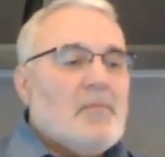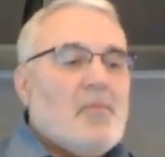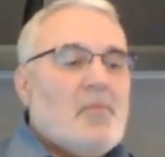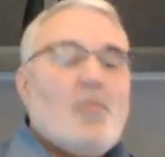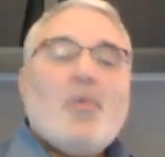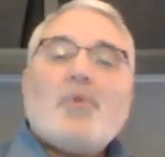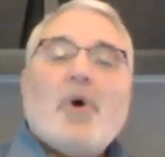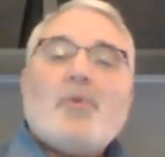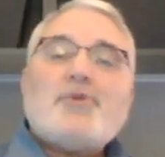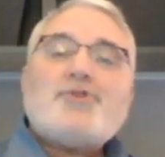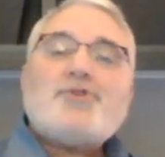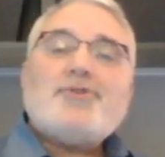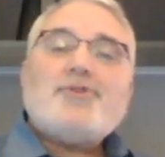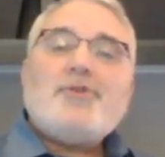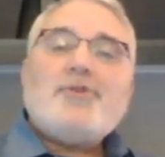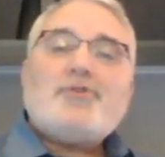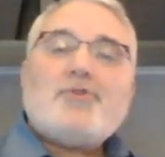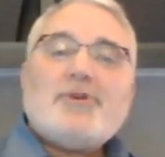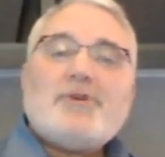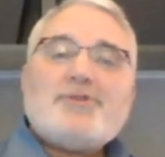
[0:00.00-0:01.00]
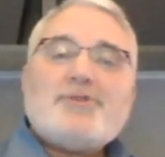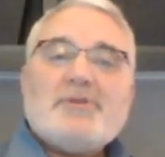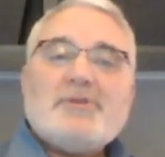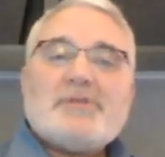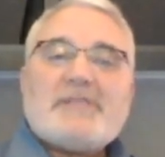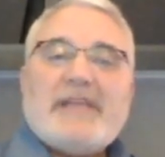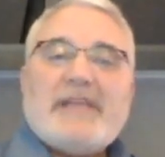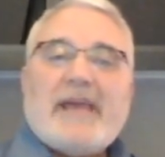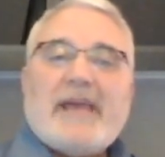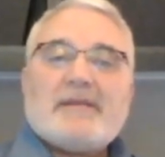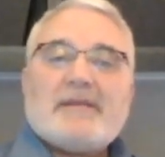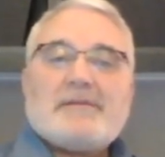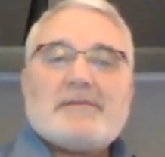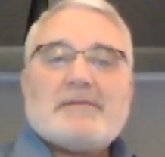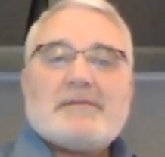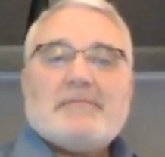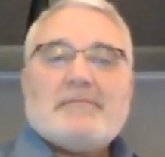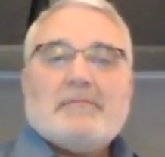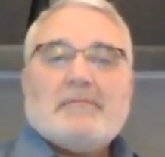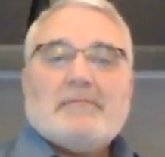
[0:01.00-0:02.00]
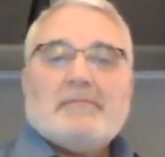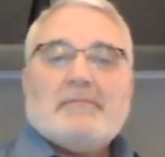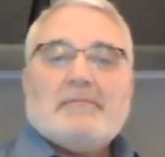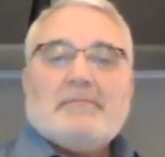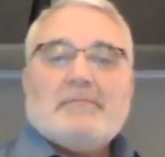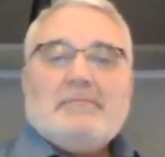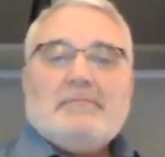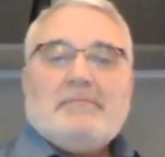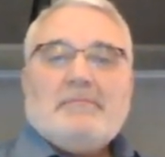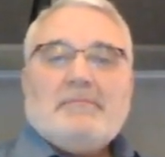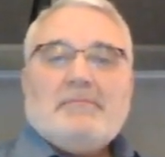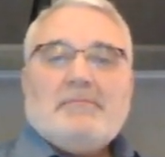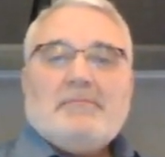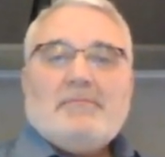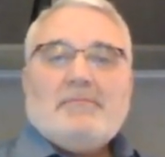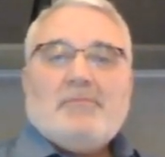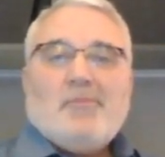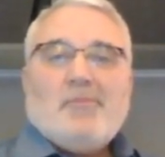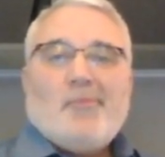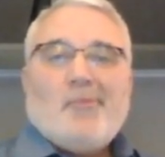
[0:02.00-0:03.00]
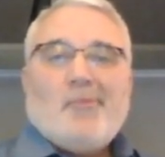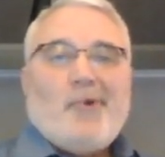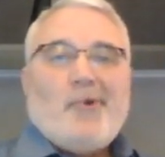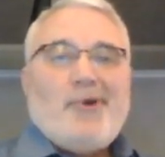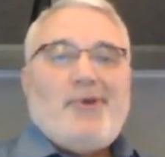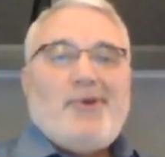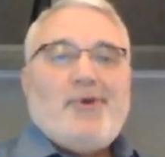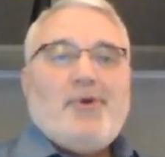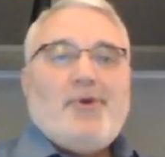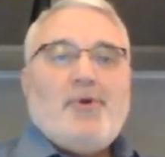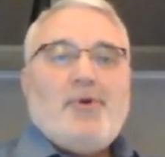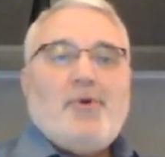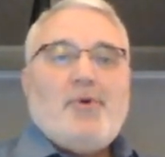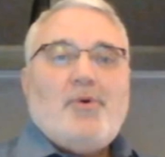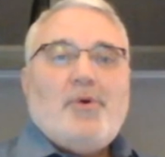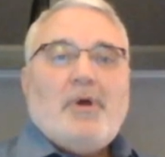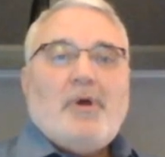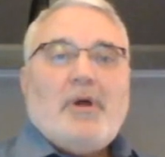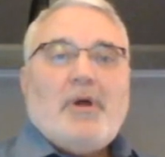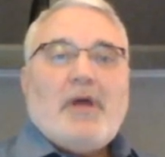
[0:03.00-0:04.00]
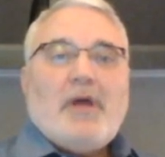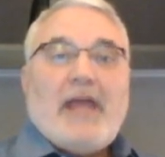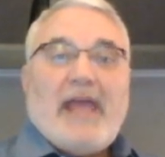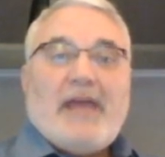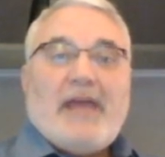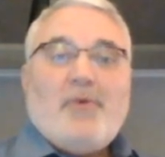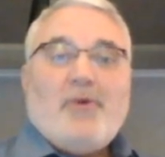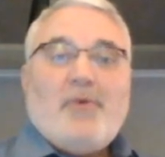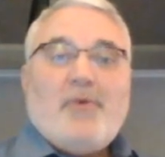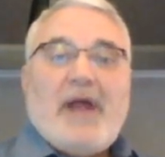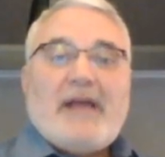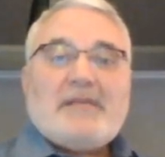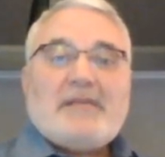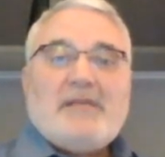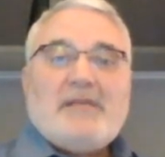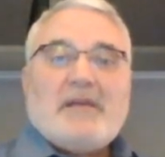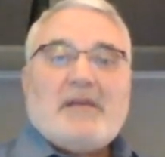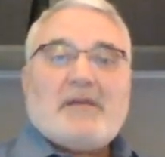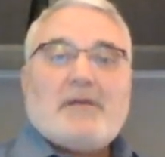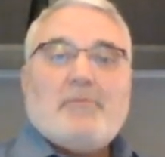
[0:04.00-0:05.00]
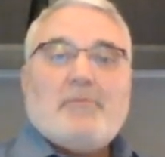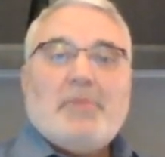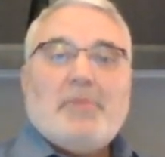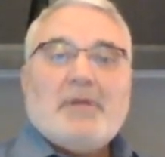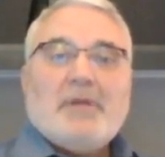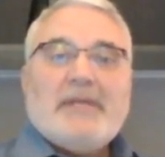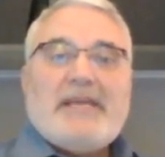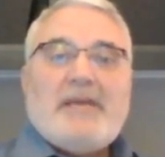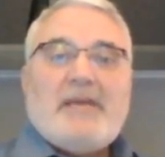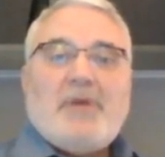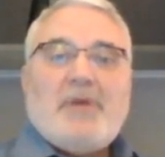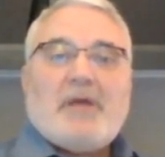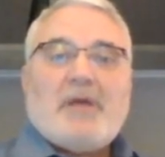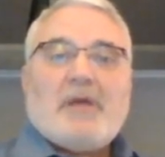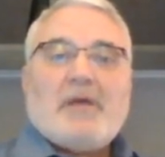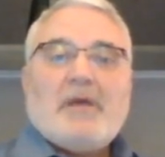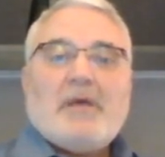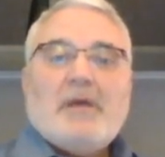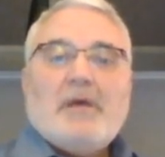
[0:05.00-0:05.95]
What was your nutritional status? Were you anorexic, bulimic?